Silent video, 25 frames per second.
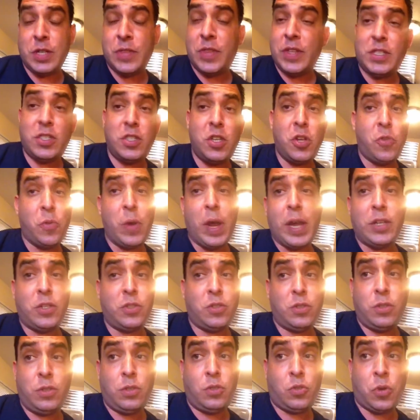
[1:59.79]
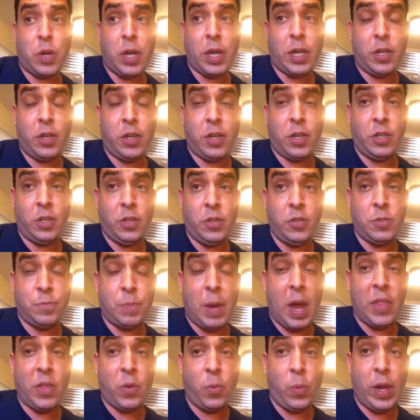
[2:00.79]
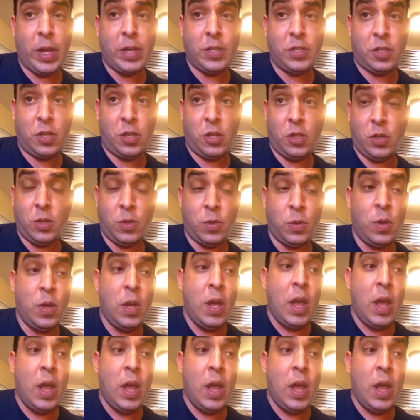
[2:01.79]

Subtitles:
This is a great trick you can use, by the way, too.